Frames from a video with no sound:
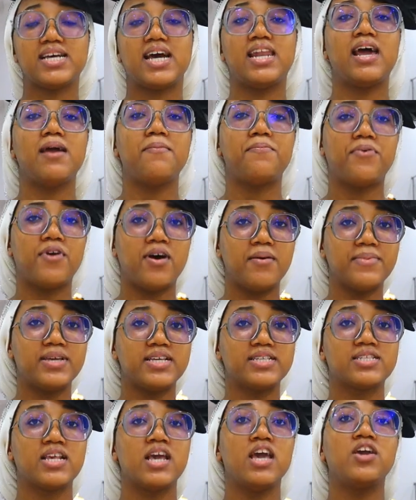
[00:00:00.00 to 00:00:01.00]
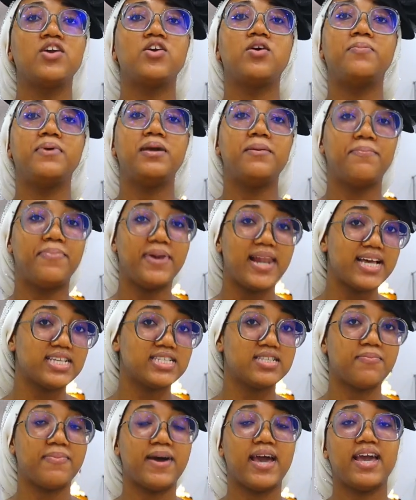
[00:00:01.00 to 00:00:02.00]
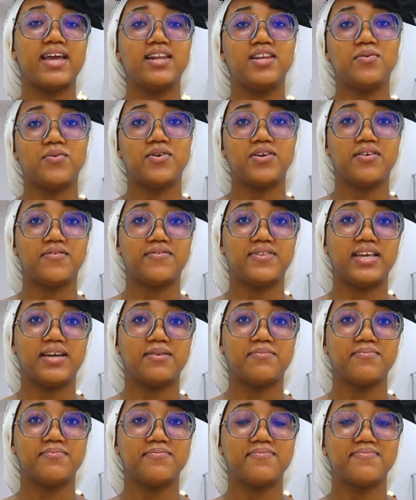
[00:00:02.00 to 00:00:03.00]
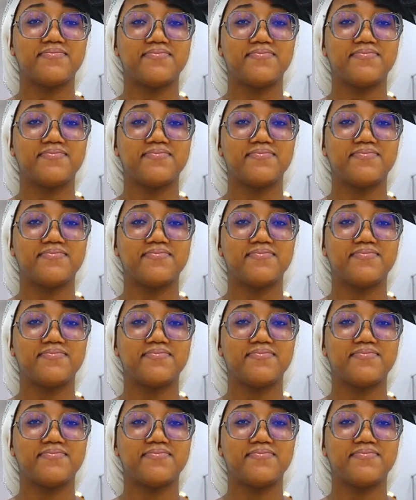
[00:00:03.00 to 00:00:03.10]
and I promise you'll be blessed by any one of them.